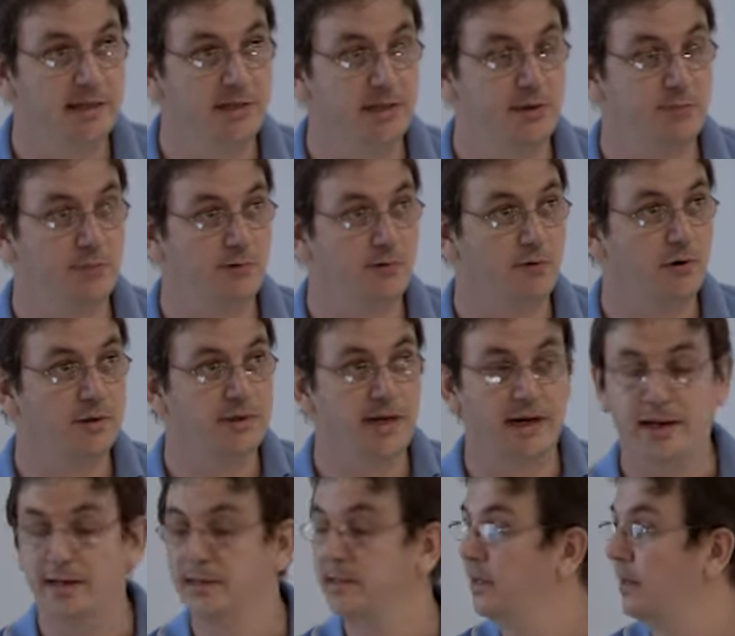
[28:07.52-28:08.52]
This is before
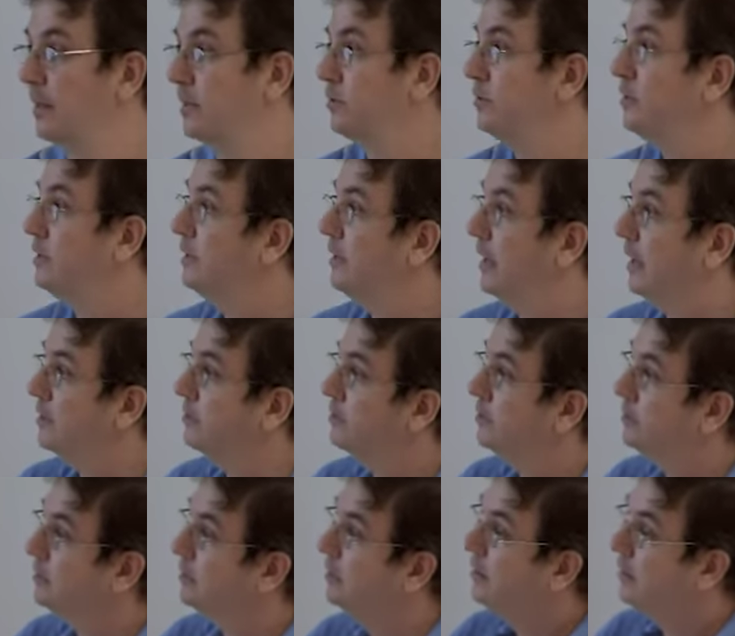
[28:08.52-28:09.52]
direct electron
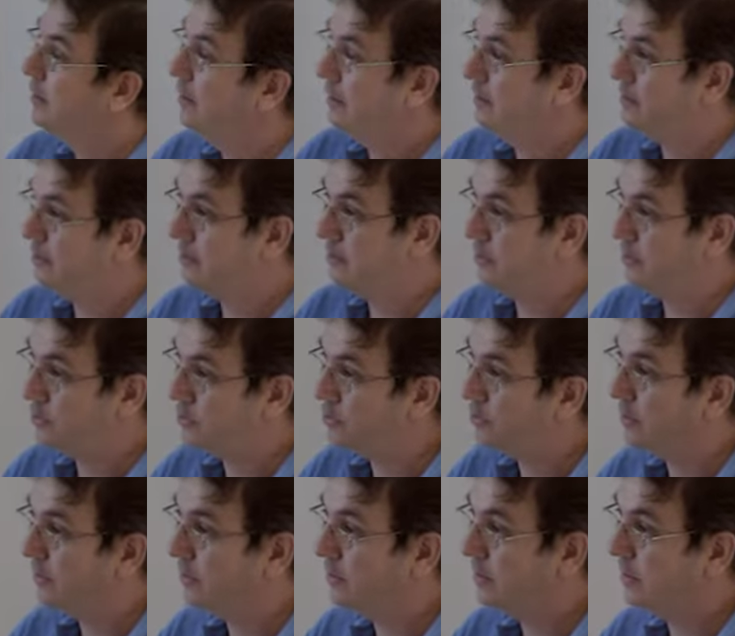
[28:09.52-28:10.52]
detectors. This is a
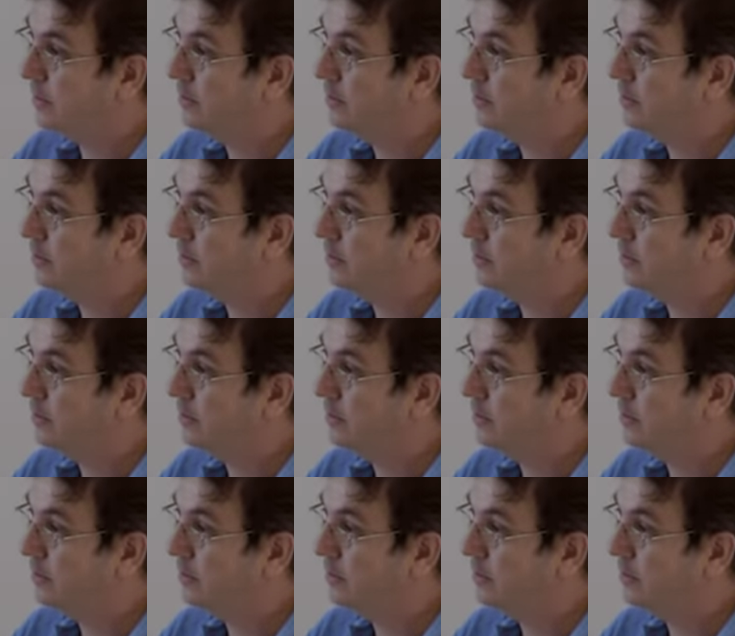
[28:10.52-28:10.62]
200